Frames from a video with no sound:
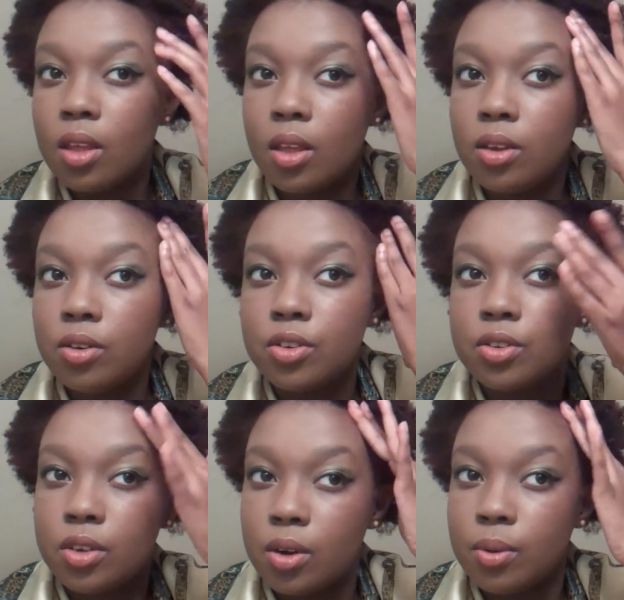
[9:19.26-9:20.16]
And you
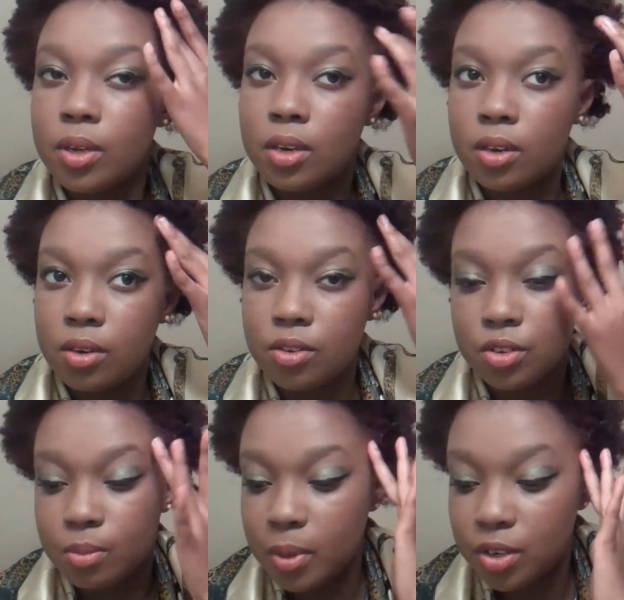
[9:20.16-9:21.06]
just go in and
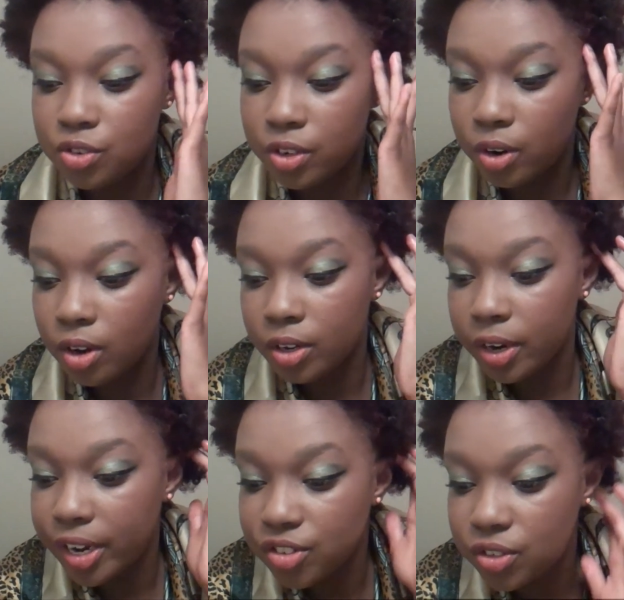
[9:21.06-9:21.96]
just make sure all your
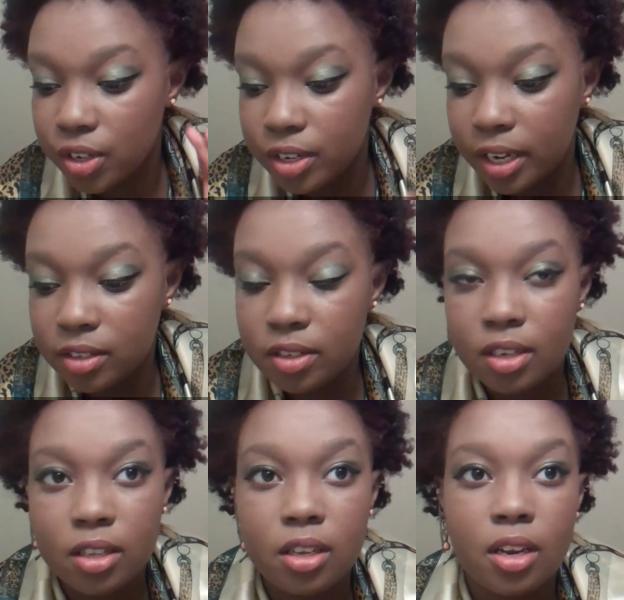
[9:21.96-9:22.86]
edges are nice and
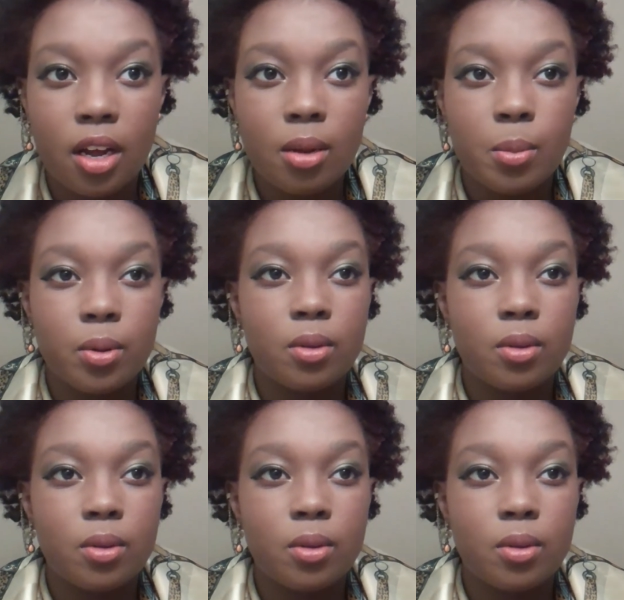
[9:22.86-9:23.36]
cleaned up.